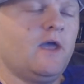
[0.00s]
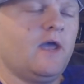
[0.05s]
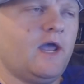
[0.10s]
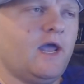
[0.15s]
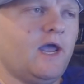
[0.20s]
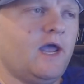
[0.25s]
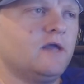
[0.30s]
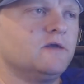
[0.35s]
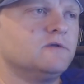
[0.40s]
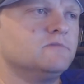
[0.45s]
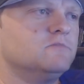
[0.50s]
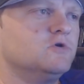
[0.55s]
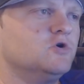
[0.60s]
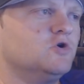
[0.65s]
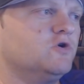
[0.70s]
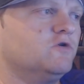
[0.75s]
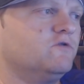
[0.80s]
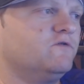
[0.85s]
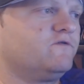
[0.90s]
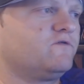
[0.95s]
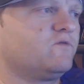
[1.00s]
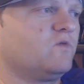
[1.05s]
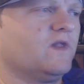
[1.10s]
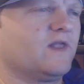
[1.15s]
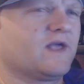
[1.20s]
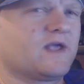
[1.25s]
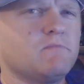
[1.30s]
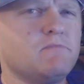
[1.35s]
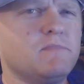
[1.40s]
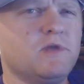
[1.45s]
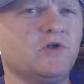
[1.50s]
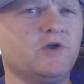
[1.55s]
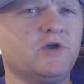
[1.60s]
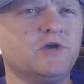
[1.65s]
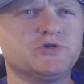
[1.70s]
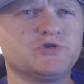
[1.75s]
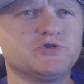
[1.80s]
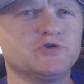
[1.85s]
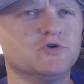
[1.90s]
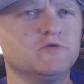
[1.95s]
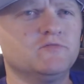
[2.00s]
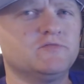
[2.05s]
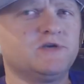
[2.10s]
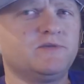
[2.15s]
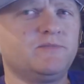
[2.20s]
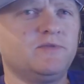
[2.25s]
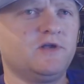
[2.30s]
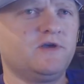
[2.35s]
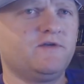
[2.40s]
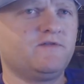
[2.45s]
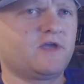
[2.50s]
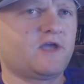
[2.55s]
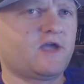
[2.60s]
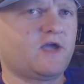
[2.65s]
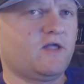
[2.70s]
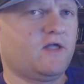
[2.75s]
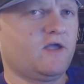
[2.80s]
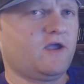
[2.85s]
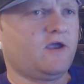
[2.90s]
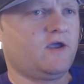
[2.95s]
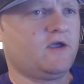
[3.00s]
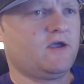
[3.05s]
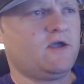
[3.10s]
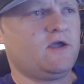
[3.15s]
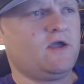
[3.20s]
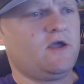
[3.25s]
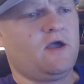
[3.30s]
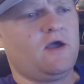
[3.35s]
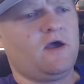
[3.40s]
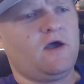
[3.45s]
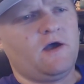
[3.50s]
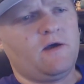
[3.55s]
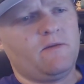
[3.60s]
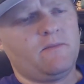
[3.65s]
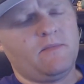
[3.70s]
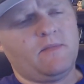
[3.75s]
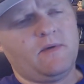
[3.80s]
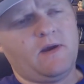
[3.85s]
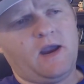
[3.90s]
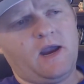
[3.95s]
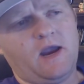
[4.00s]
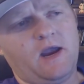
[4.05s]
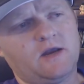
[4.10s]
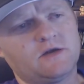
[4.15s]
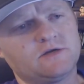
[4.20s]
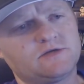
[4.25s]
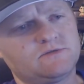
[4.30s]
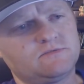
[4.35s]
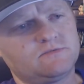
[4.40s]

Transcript: And moved, what, like a million troops, I believe, to Calais. Um, and,